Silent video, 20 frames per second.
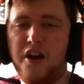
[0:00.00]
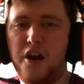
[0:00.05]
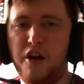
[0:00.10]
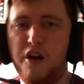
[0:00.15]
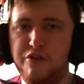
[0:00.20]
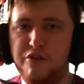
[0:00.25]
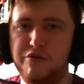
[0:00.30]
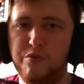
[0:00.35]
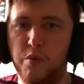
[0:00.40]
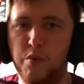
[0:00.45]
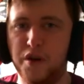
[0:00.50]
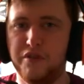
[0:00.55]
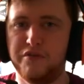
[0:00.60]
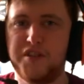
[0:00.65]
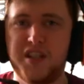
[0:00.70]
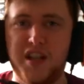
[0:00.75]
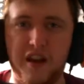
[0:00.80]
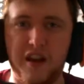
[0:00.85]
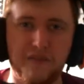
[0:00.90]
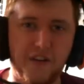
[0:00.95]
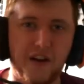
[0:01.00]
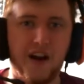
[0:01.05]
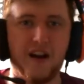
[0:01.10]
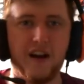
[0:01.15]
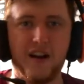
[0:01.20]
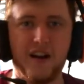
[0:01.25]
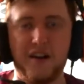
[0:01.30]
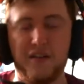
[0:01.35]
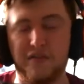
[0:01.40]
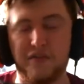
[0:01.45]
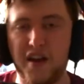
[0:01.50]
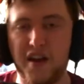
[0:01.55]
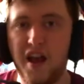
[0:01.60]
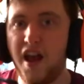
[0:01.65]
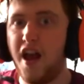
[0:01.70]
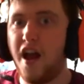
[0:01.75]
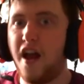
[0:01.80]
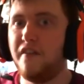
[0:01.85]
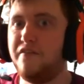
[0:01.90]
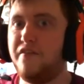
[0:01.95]
who will survive.
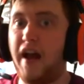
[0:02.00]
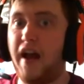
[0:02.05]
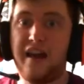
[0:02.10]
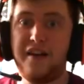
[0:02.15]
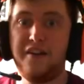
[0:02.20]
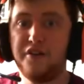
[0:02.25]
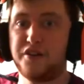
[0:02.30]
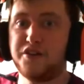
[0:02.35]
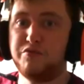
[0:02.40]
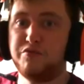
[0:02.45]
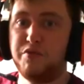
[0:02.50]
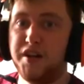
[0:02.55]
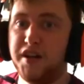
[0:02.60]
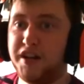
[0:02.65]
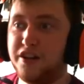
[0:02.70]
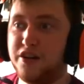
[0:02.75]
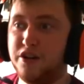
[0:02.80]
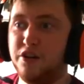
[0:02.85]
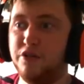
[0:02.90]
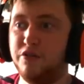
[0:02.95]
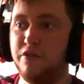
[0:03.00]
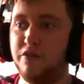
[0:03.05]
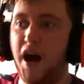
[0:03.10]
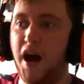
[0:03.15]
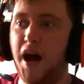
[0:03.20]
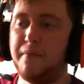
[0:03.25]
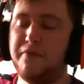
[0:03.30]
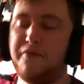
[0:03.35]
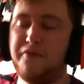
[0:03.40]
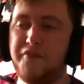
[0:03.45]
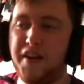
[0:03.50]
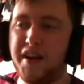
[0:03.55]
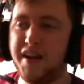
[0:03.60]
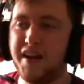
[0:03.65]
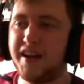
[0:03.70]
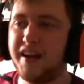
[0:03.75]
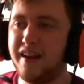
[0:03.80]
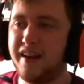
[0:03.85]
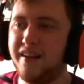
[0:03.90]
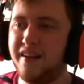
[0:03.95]
That looks really cool. I'm
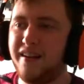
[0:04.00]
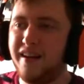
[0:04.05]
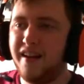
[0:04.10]
thinking